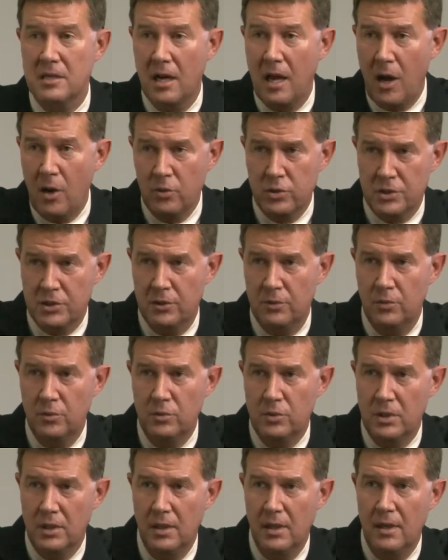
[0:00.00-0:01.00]
lawsuit
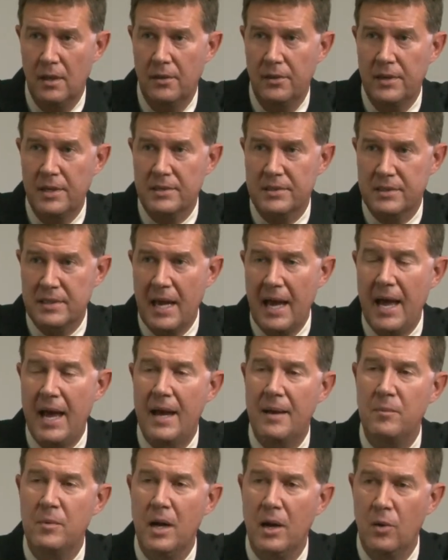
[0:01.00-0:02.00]
this
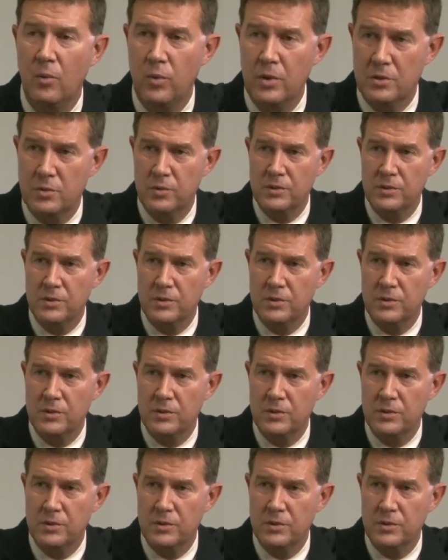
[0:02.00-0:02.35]
time, which